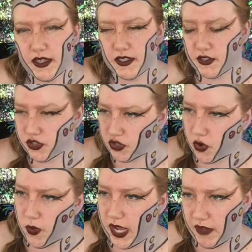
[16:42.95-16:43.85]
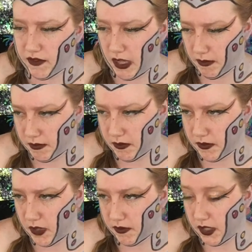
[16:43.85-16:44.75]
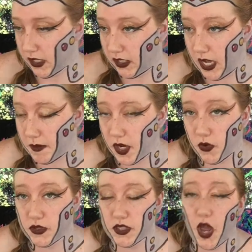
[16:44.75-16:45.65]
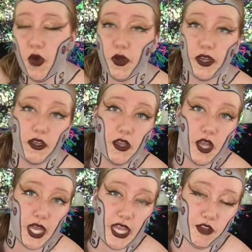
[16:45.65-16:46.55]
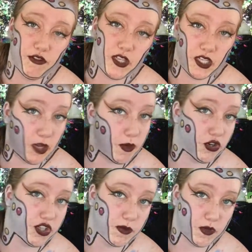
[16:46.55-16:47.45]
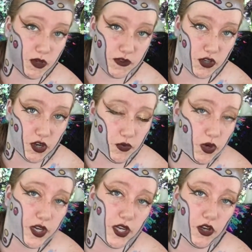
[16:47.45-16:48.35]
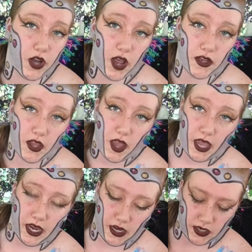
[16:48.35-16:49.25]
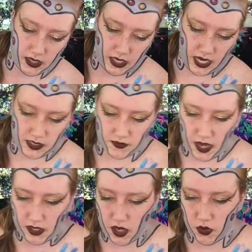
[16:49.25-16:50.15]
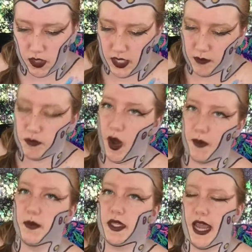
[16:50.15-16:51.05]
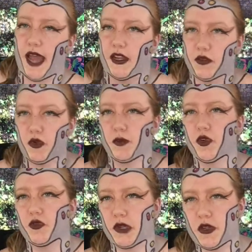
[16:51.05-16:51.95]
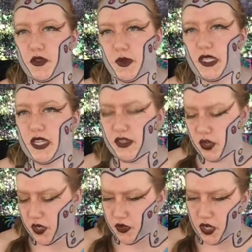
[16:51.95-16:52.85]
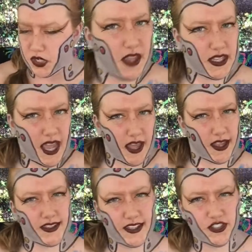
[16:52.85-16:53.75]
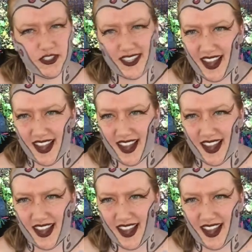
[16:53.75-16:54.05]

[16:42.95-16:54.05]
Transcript: Because there's no way of the Kaminoans knowing if the inhibitor chips would have started working or not. And in the case of Echo, he probably had it removed when he was with the Techno Union. Yeah, it's interesting.